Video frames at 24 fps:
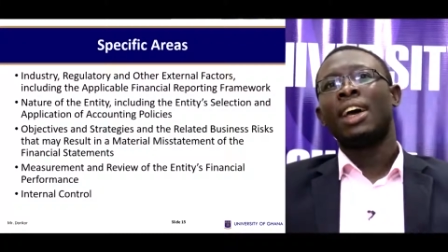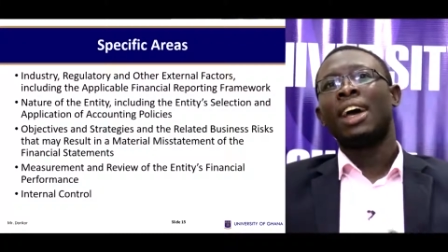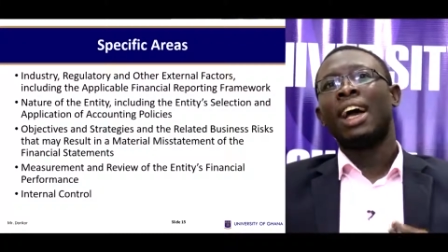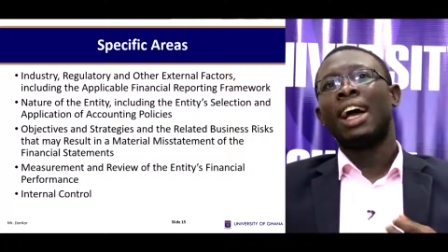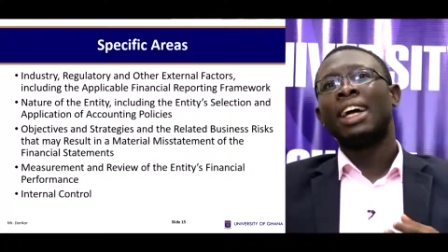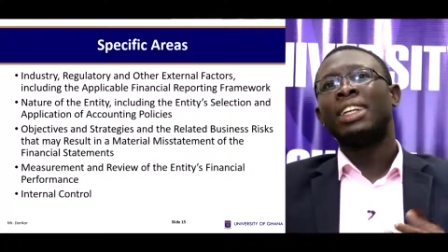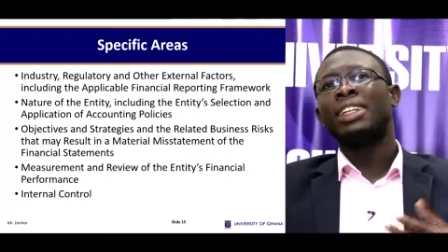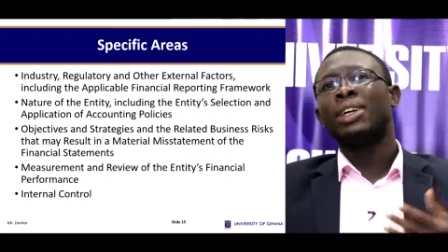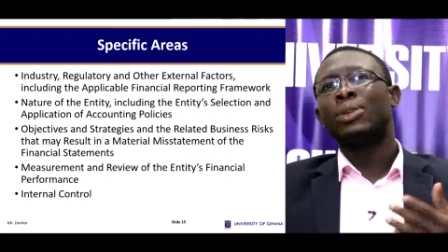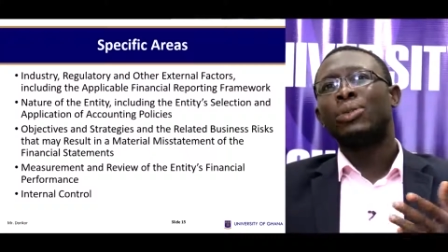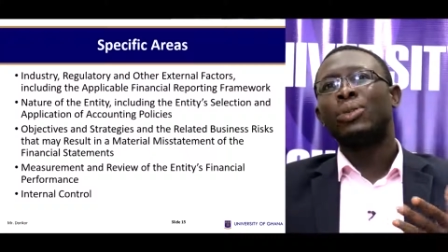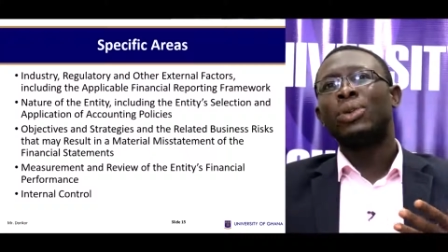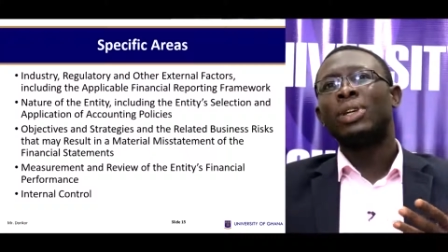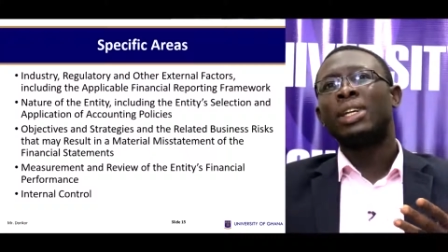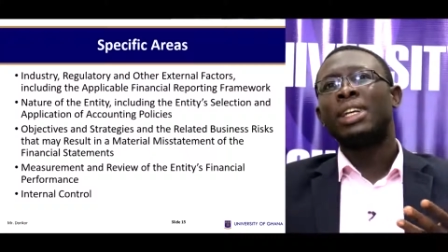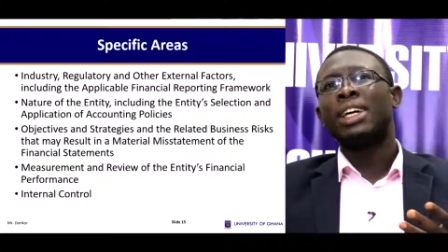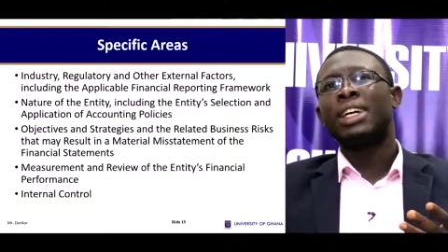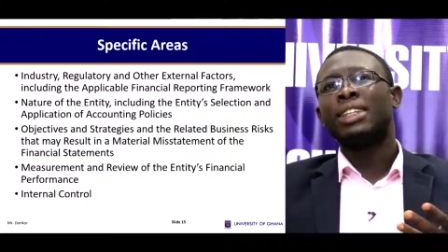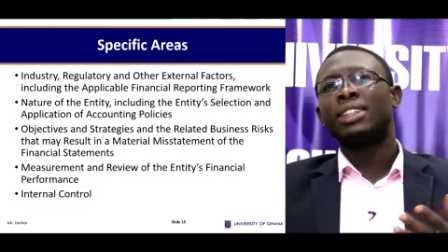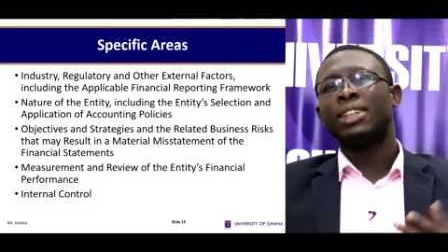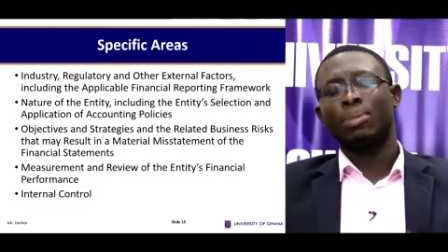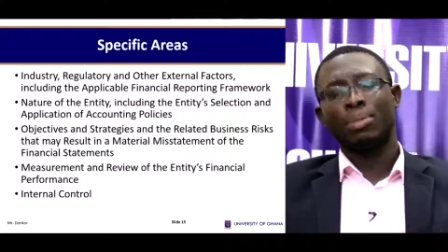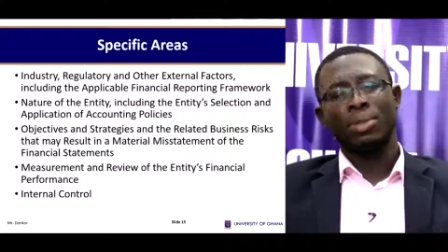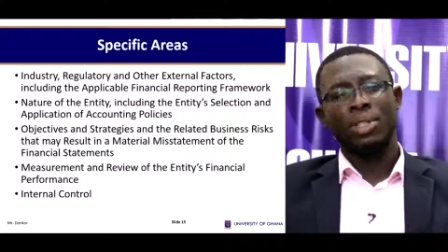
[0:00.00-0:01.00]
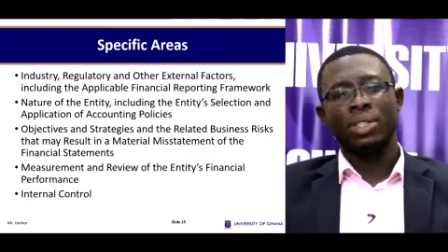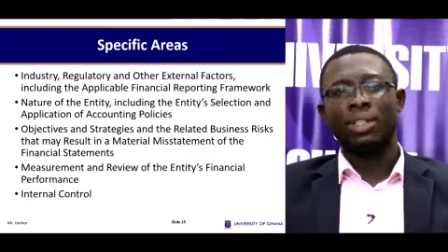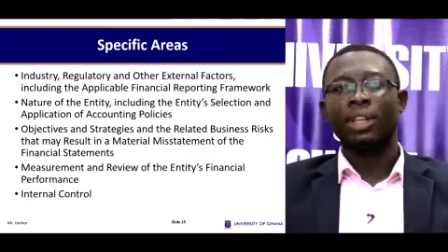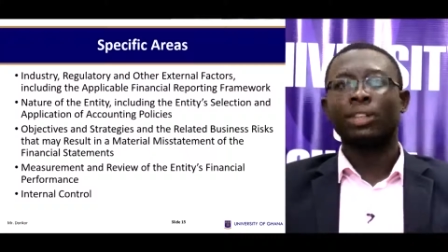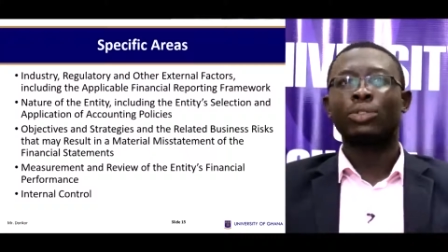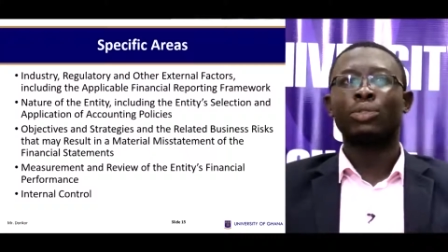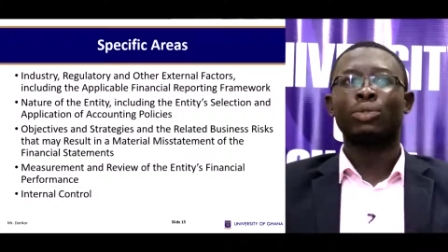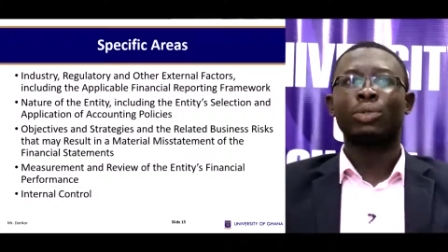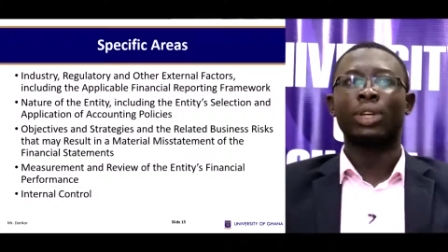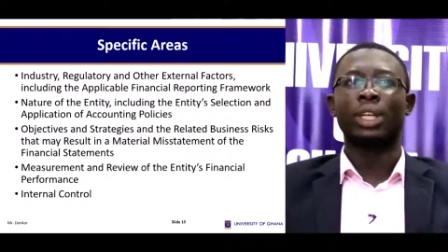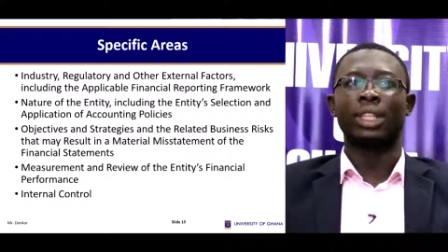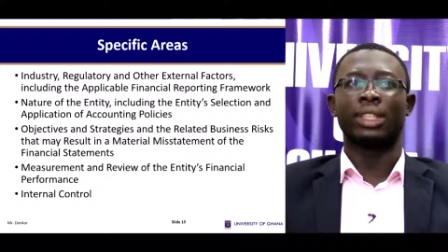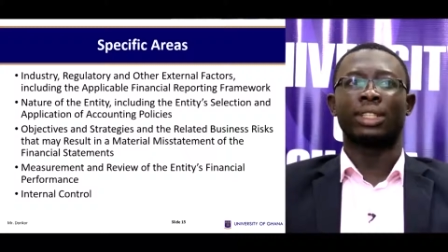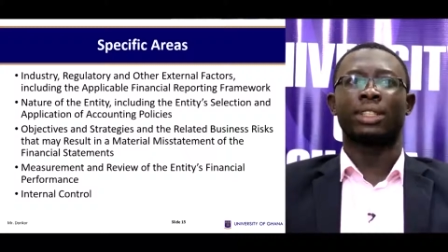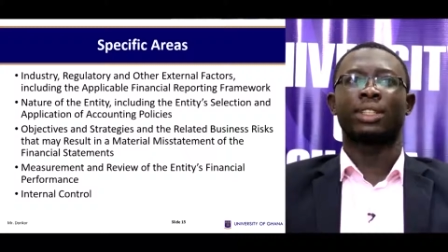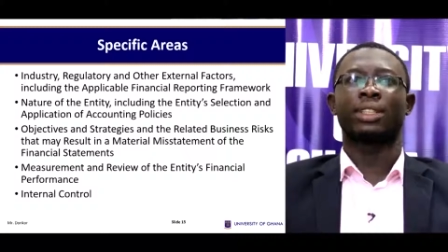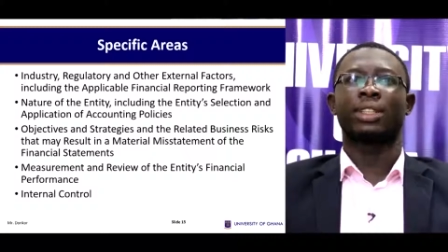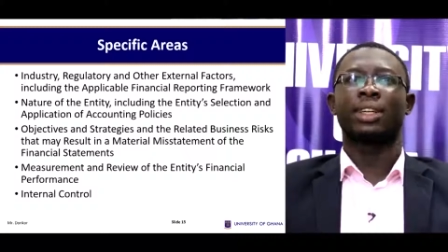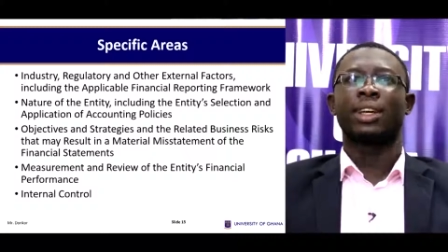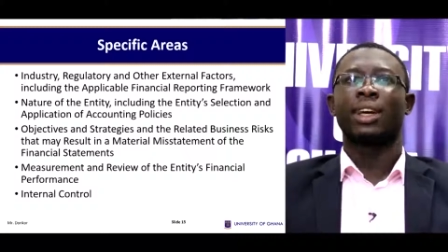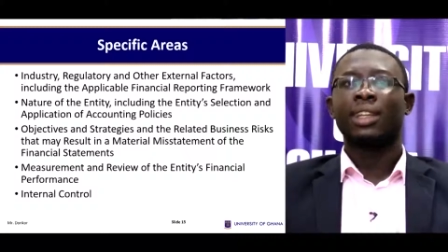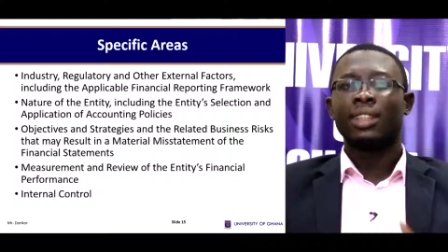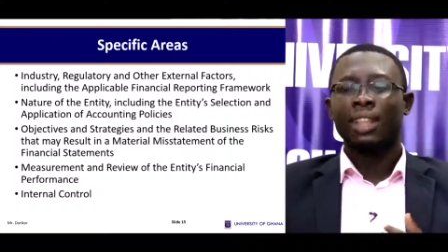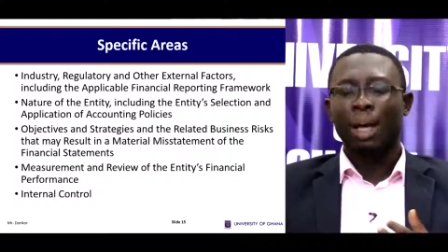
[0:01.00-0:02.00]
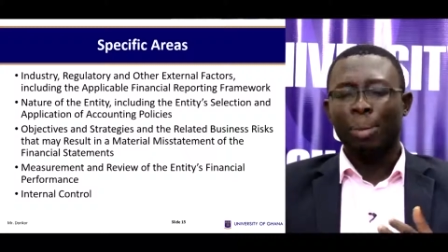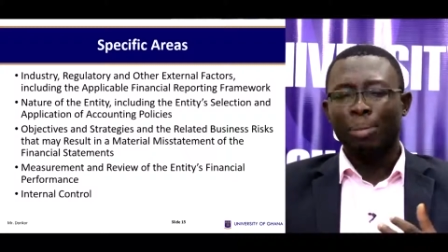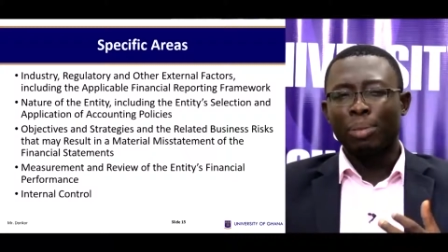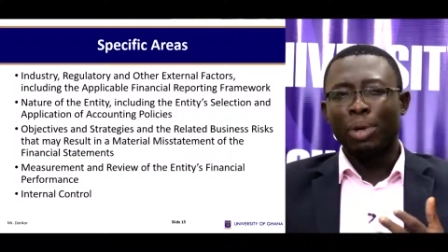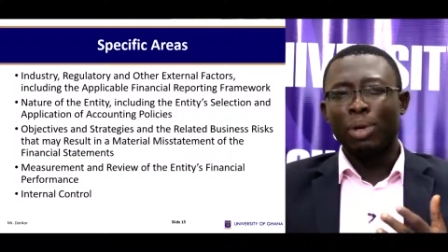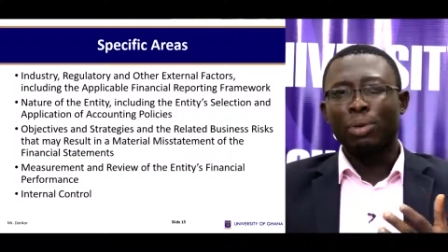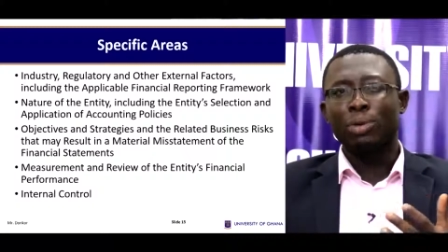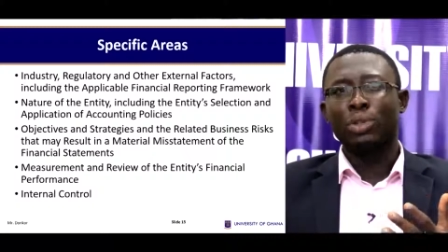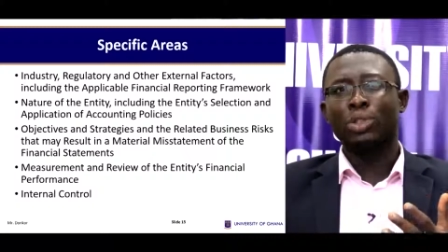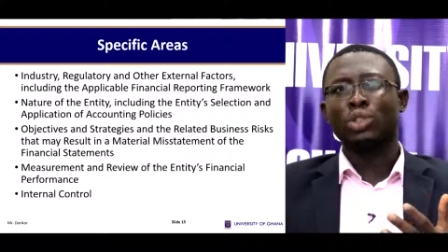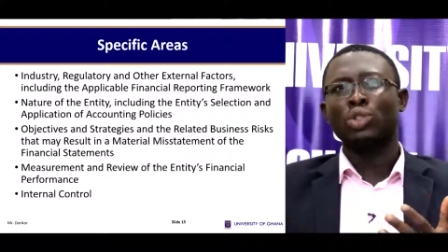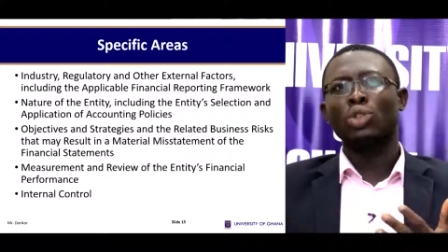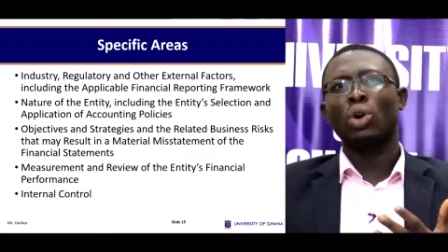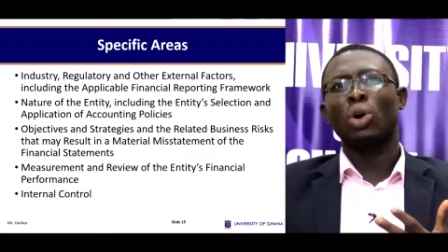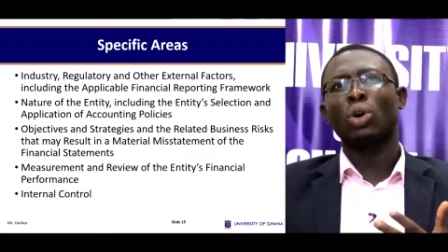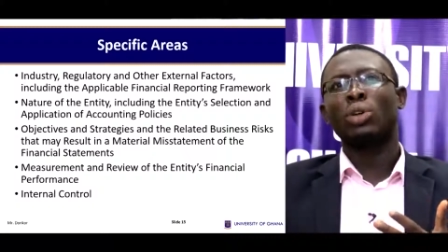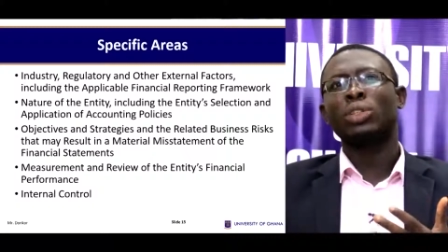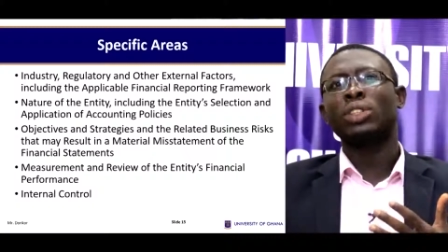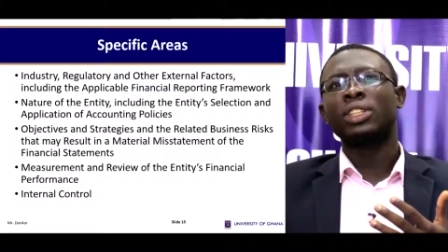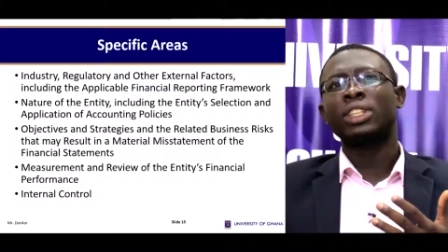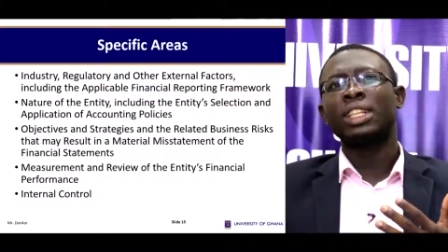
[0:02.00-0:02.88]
and the related business risks that may result